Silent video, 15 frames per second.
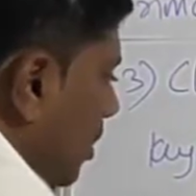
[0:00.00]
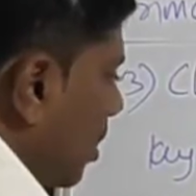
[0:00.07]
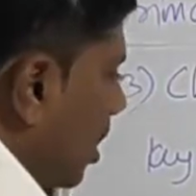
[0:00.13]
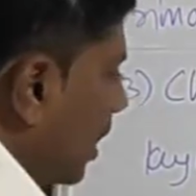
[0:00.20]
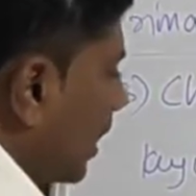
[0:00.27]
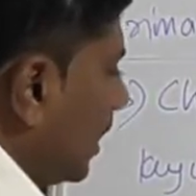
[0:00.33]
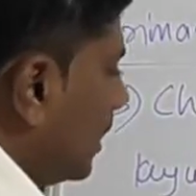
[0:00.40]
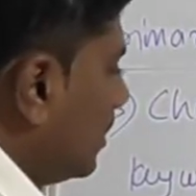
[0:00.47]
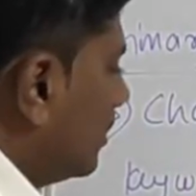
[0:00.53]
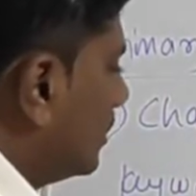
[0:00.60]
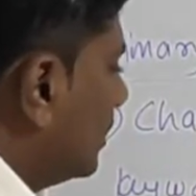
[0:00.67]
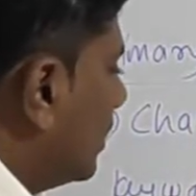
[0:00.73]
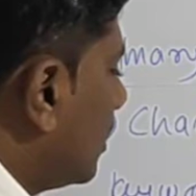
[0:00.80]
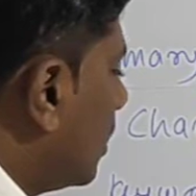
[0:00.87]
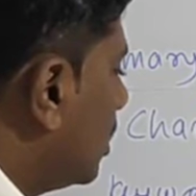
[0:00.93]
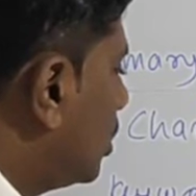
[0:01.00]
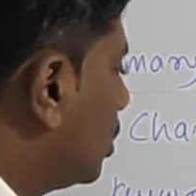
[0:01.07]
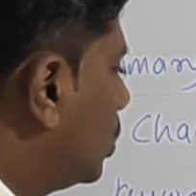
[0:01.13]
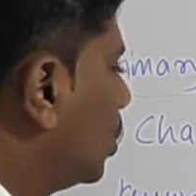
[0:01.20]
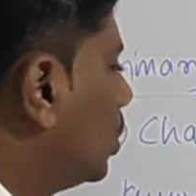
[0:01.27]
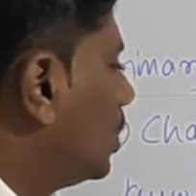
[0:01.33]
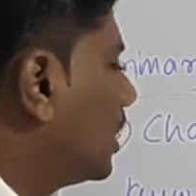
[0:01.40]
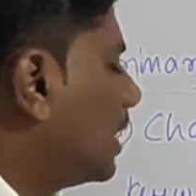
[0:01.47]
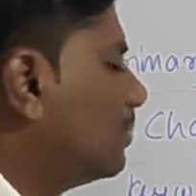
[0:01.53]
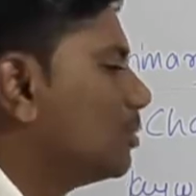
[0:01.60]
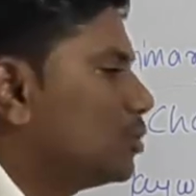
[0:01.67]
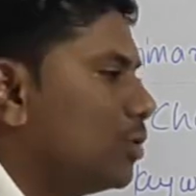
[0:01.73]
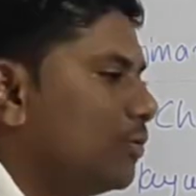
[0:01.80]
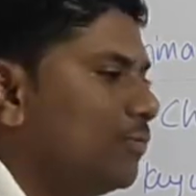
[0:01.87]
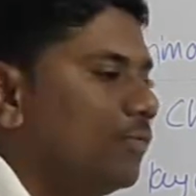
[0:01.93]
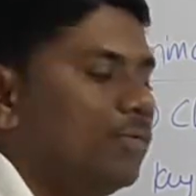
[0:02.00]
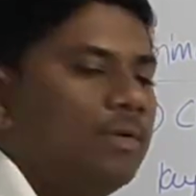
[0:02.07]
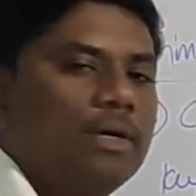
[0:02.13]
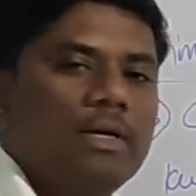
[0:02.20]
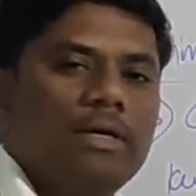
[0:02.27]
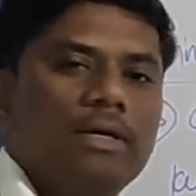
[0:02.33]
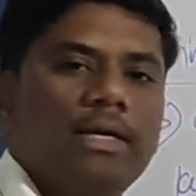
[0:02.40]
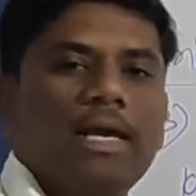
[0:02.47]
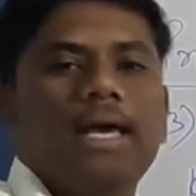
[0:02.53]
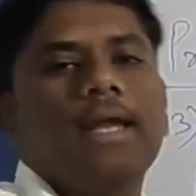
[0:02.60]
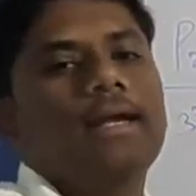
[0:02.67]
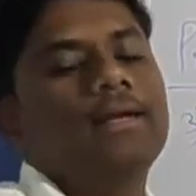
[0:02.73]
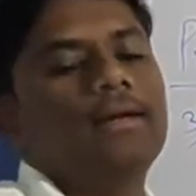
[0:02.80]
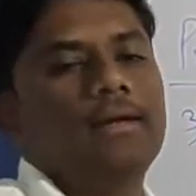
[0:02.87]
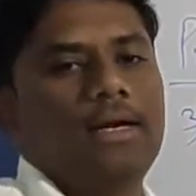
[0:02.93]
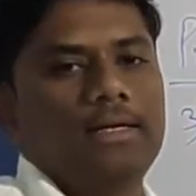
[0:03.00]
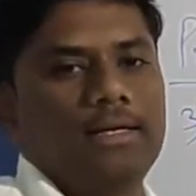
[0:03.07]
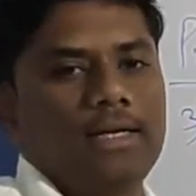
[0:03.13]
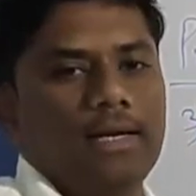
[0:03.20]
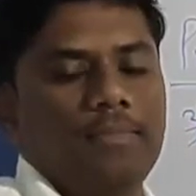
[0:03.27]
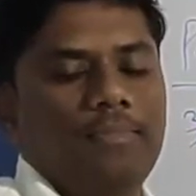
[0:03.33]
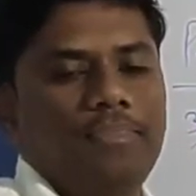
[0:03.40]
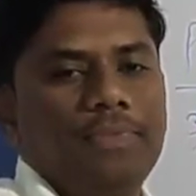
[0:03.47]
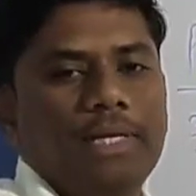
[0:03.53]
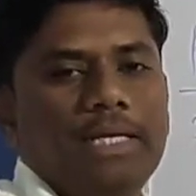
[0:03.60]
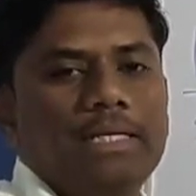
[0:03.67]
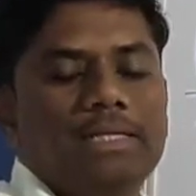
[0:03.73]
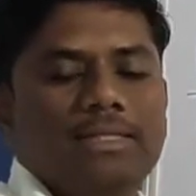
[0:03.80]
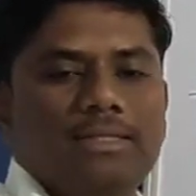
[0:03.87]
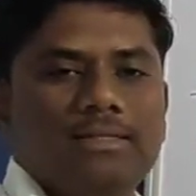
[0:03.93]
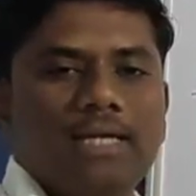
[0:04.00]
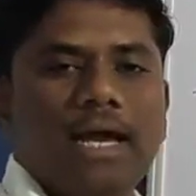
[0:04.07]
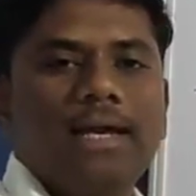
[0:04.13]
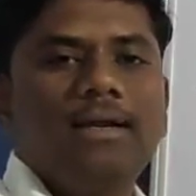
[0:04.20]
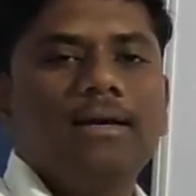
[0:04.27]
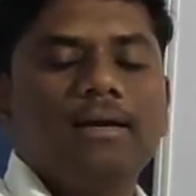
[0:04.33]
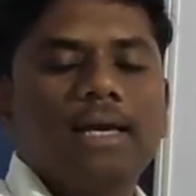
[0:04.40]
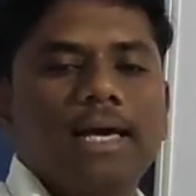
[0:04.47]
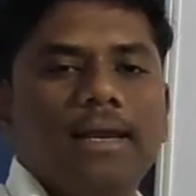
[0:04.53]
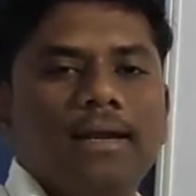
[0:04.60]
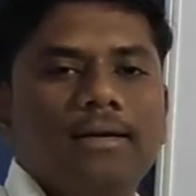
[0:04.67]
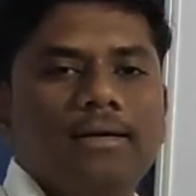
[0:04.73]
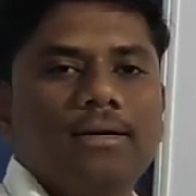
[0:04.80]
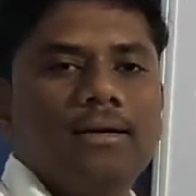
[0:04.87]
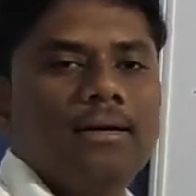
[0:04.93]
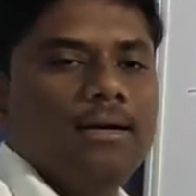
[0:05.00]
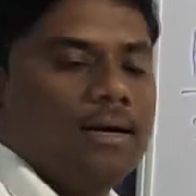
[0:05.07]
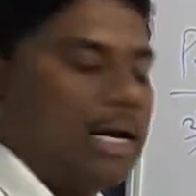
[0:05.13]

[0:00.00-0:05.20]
Now again there are two types of character data type: signed character